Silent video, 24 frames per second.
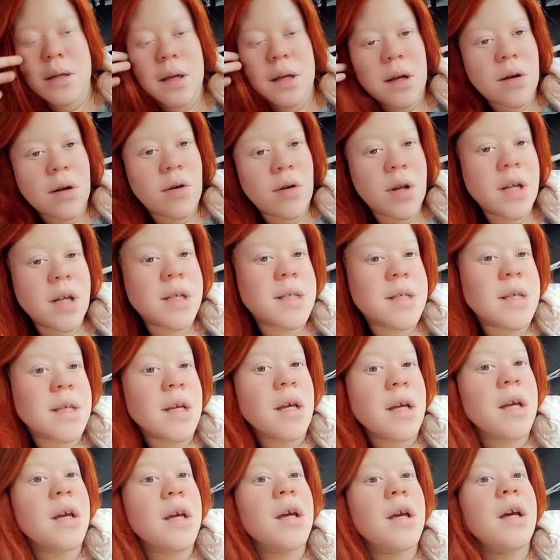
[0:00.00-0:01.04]
Honestly,
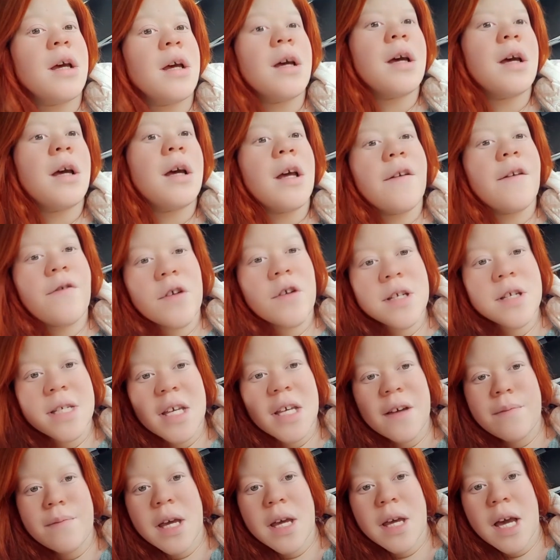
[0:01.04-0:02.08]
if you're to give
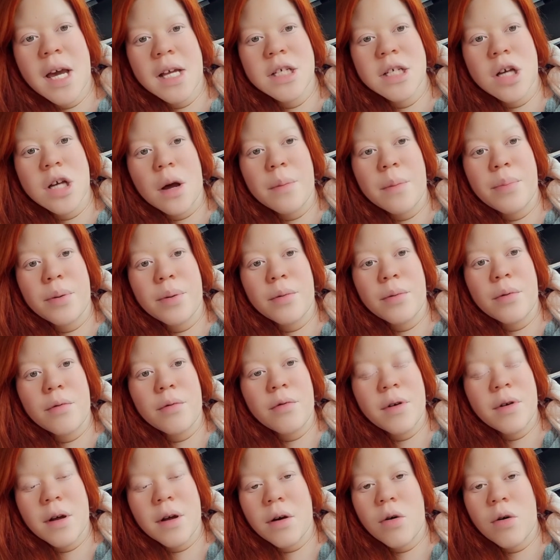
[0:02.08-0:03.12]
me ketchup
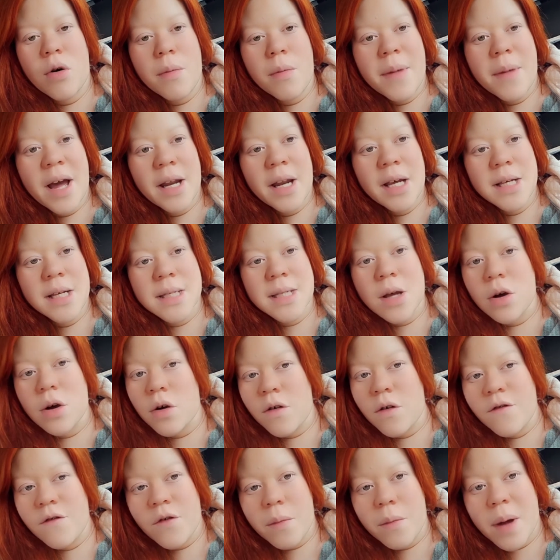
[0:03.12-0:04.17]
or mayonnaise, I'll go
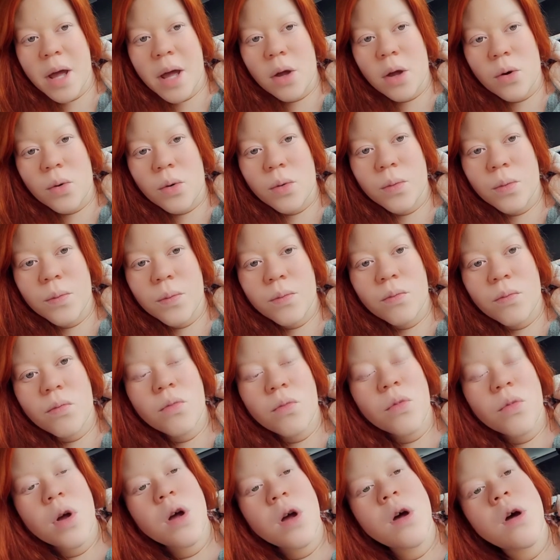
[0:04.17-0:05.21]
for mayo.
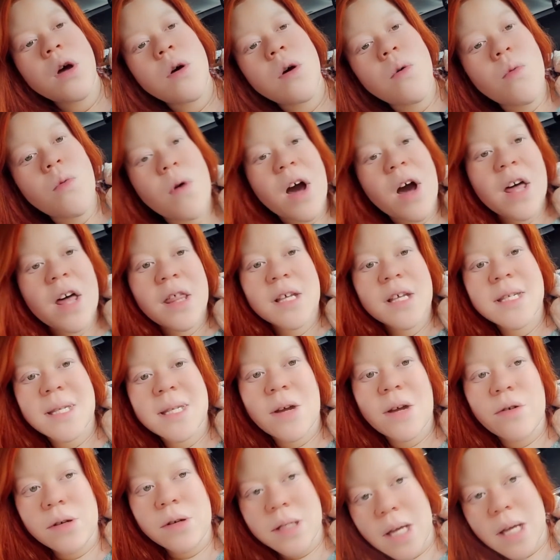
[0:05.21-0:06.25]
What other
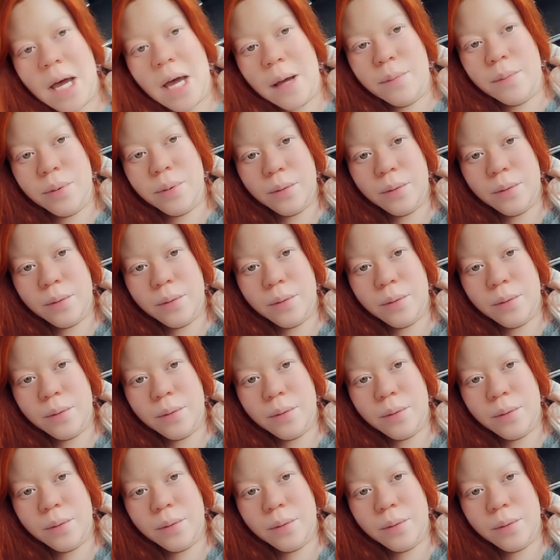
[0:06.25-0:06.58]
stereotype?